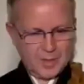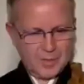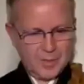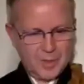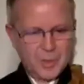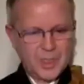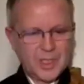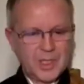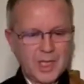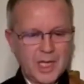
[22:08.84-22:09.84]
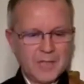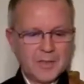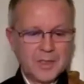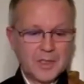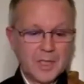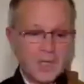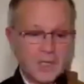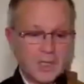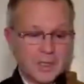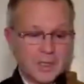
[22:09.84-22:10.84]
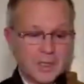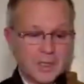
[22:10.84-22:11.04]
but within light, there's darkness.